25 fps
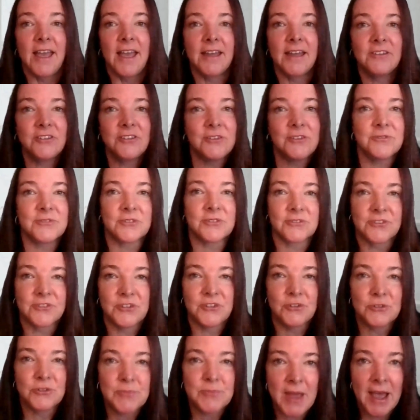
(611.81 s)
end
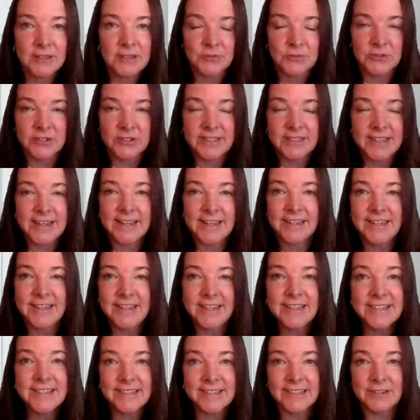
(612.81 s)
users use passwords they can
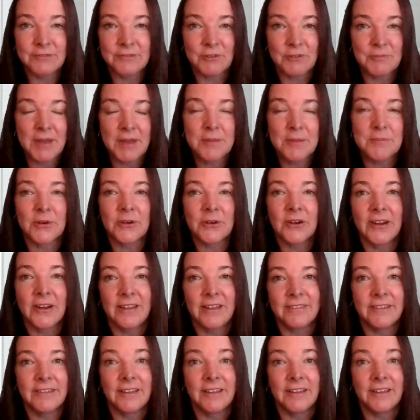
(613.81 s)
easily remember
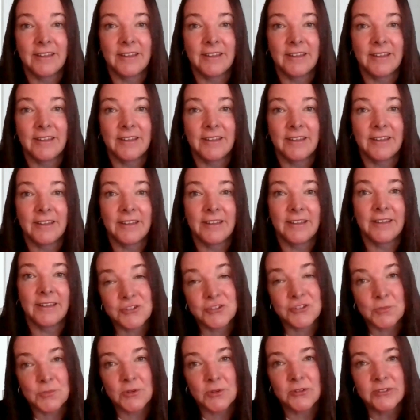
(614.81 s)
and that are easily
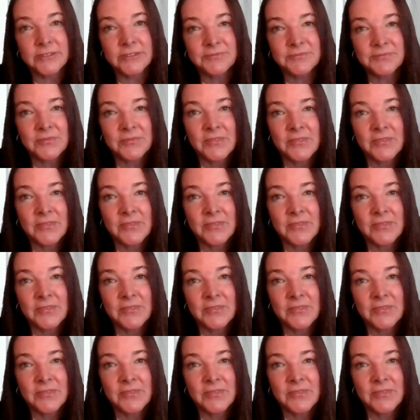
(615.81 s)
phishable.